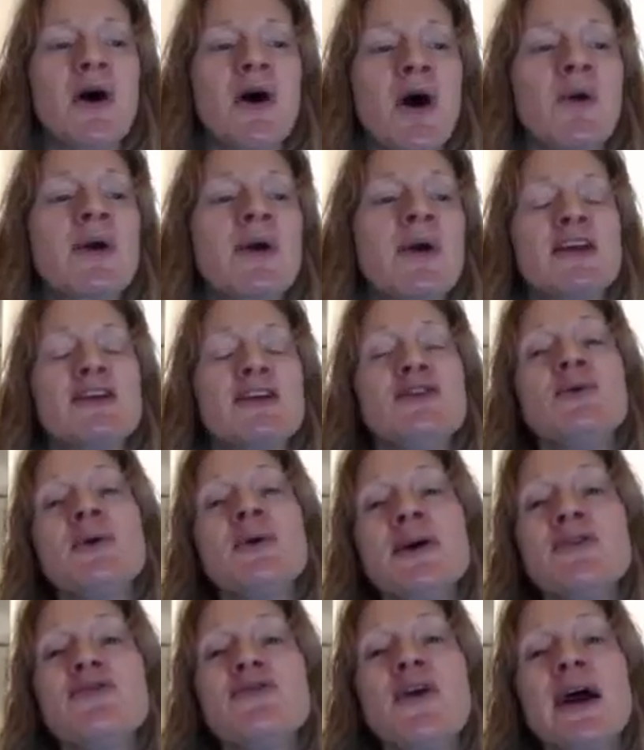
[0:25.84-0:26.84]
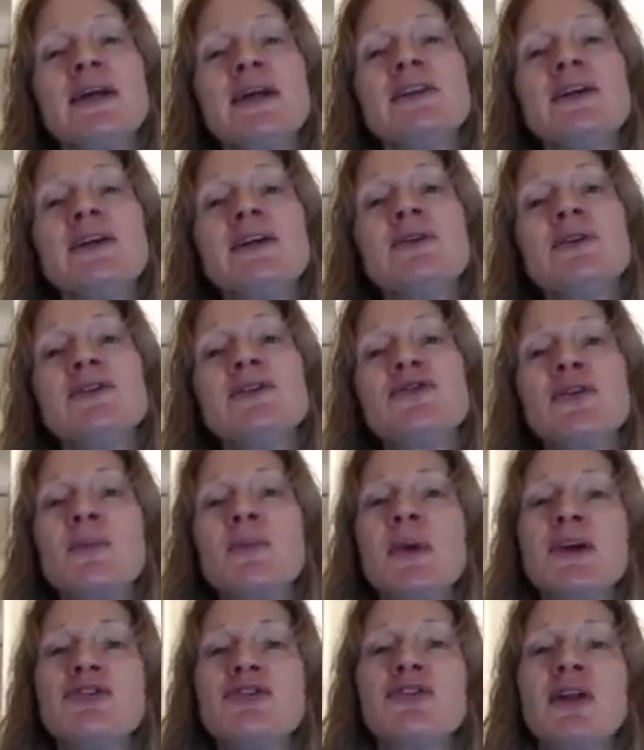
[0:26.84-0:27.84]
Okay, you can find legal
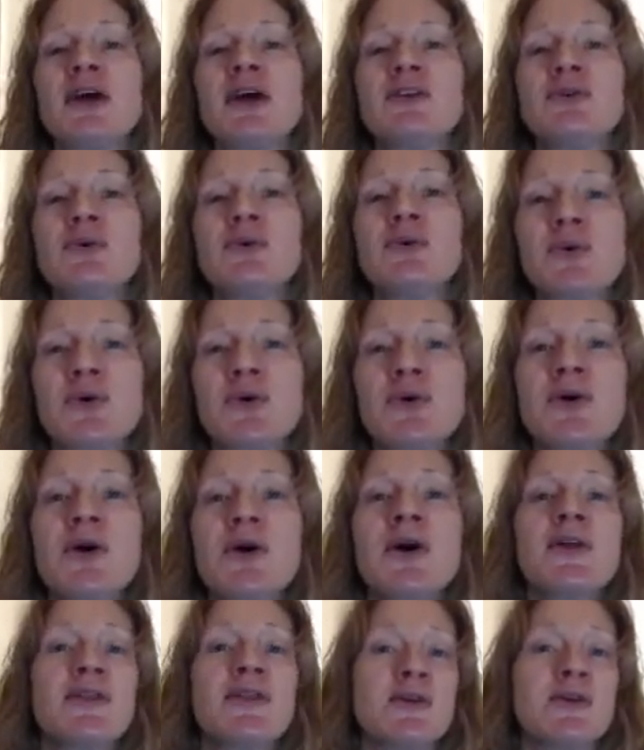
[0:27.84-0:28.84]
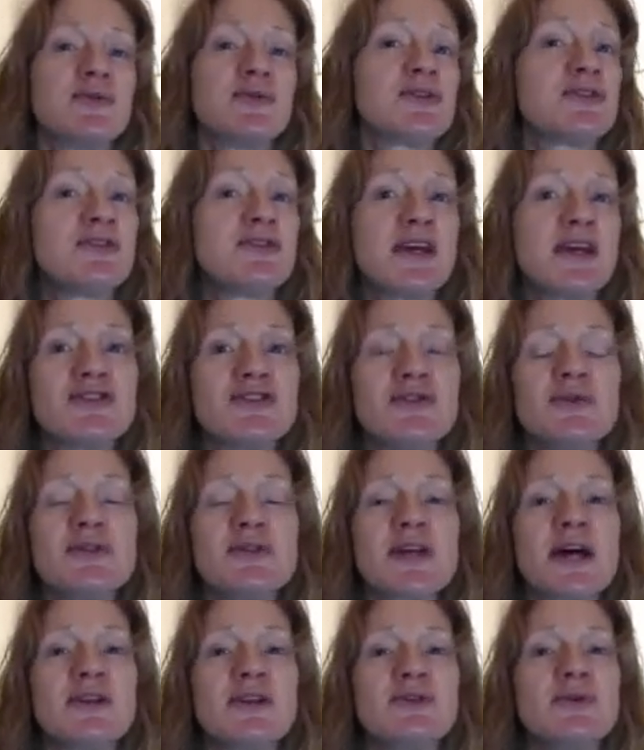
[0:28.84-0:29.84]
information on Google. There's statutes
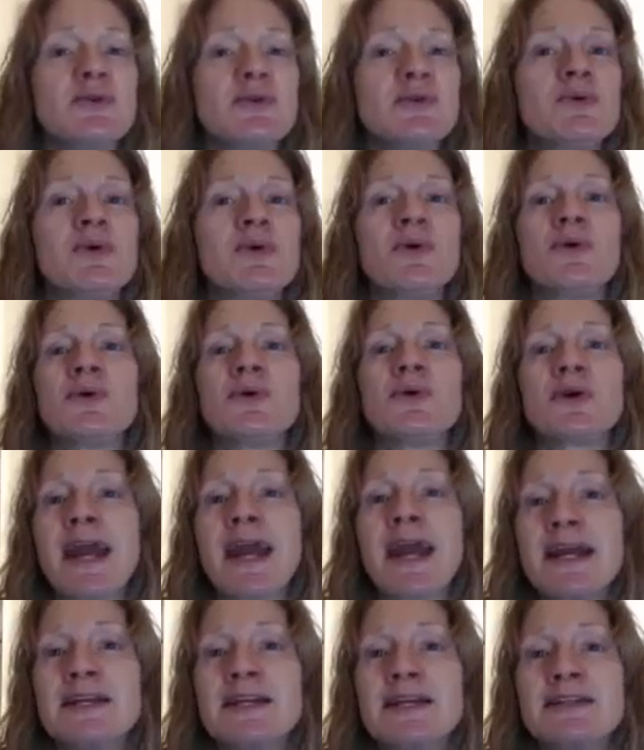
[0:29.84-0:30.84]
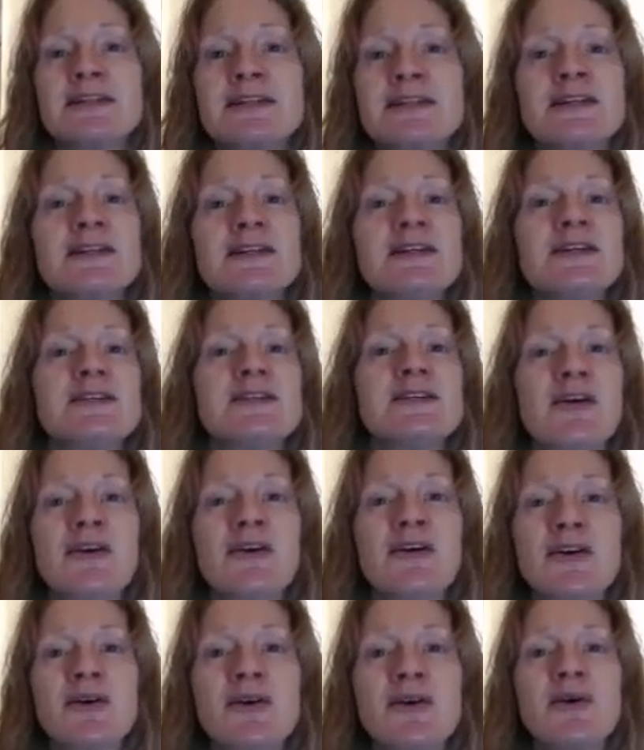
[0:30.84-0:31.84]
on Google, cases,
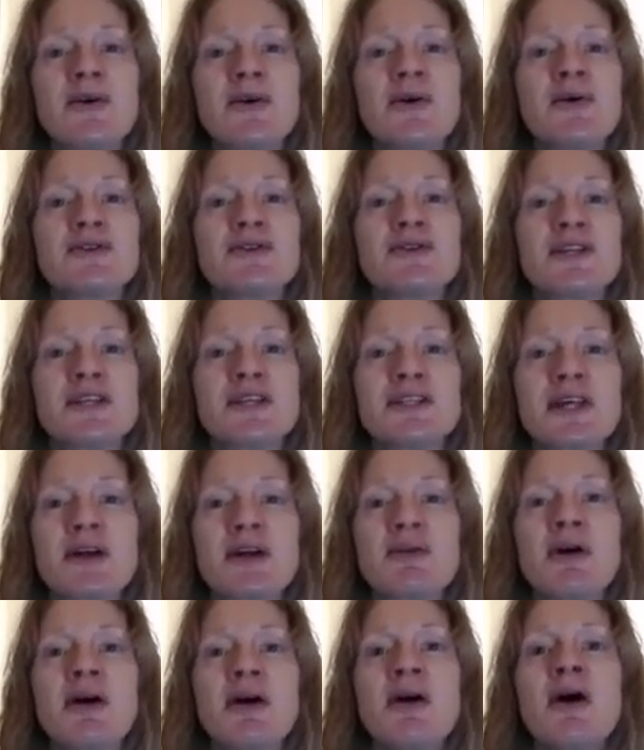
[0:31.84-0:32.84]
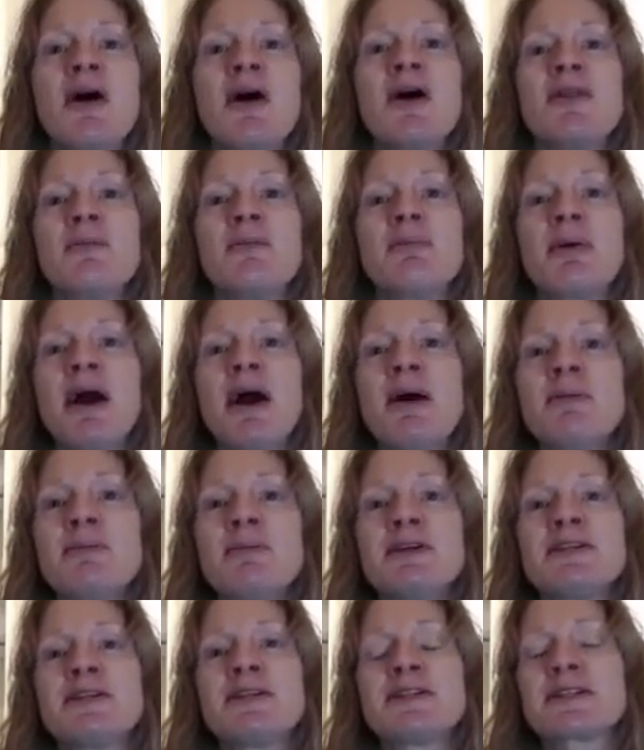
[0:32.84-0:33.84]
articles, etc. The problem
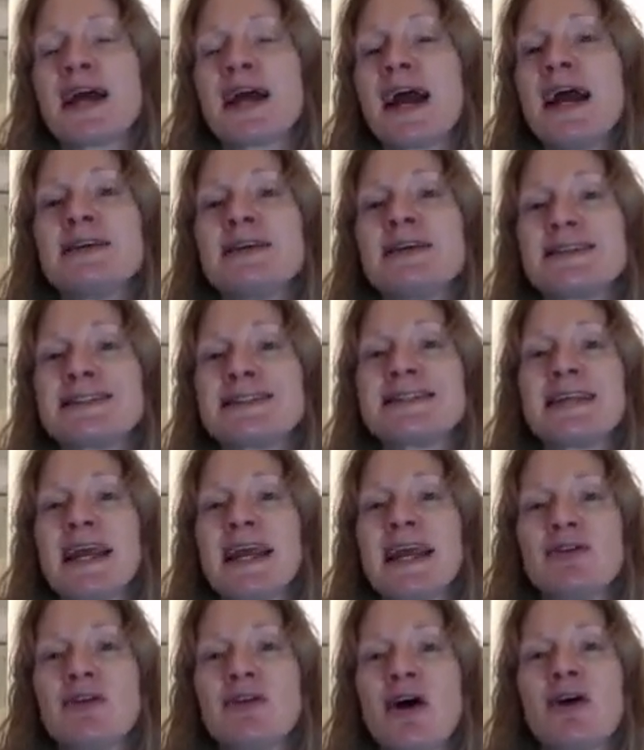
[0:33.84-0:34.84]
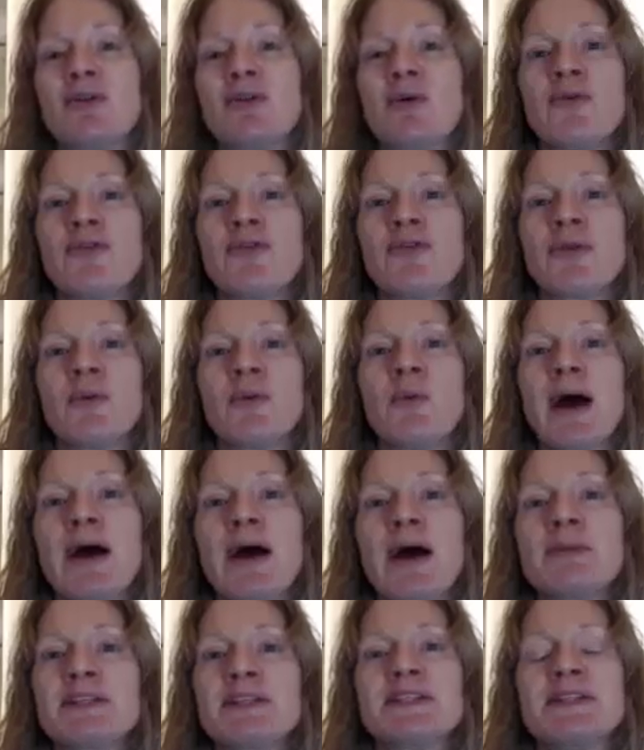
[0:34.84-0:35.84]
is it's kind of scattered all over the
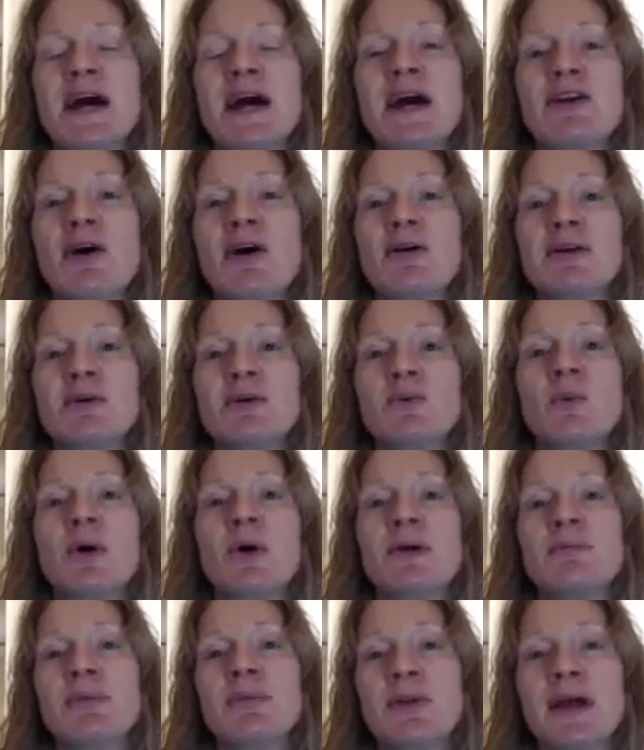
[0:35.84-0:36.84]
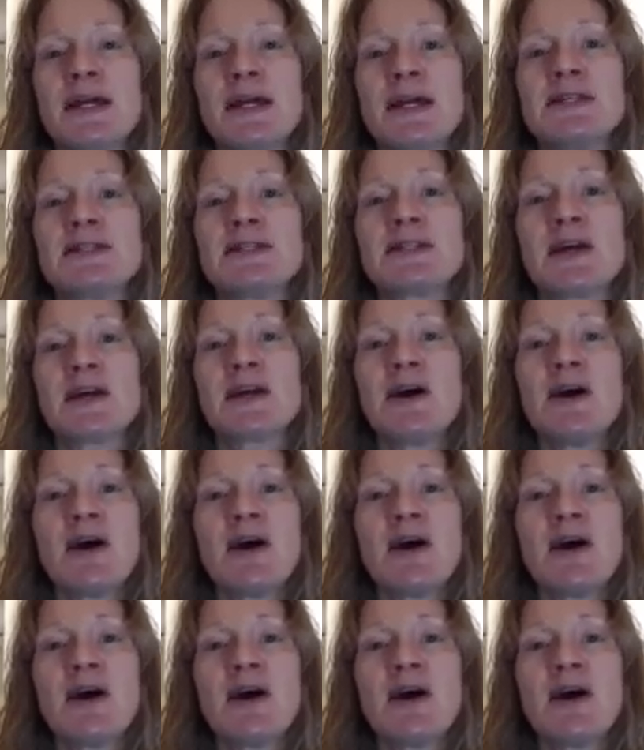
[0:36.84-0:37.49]
web. It's not all in one place.